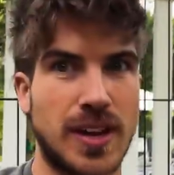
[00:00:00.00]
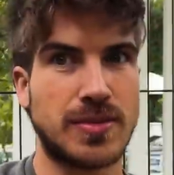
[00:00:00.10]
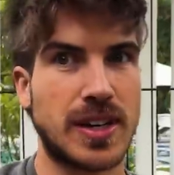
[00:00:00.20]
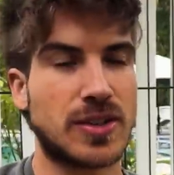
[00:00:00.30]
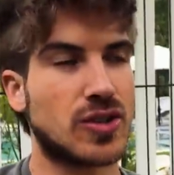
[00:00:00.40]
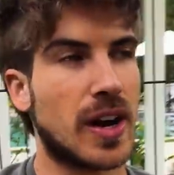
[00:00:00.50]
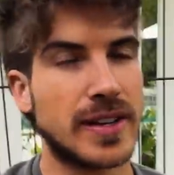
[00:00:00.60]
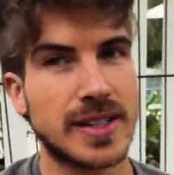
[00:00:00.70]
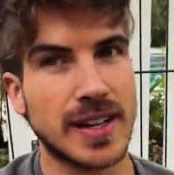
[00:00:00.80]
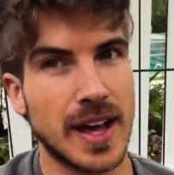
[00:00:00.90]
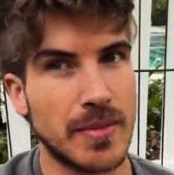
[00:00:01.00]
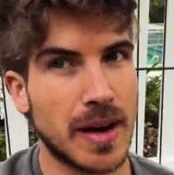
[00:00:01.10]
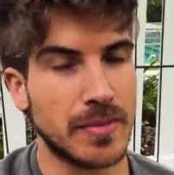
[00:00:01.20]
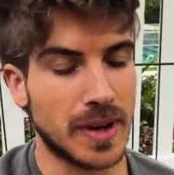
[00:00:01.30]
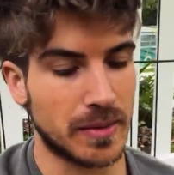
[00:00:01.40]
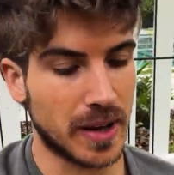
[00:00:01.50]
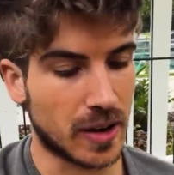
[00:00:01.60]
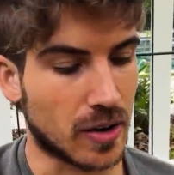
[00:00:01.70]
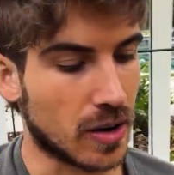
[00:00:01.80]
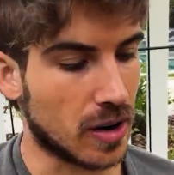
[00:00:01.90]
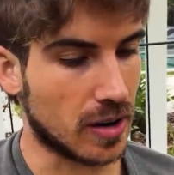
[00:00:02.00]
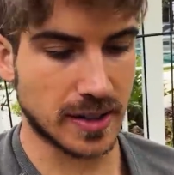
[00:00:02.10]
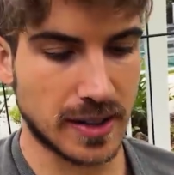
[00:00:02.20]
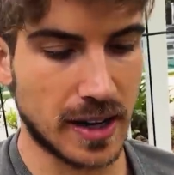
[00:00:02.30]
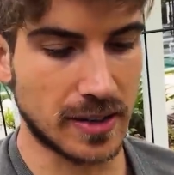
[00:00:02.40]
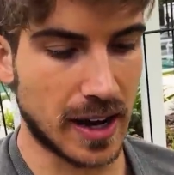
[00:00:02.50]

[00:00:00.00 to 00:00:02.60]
keeps like trying to climb up me. I'm like, girl, settle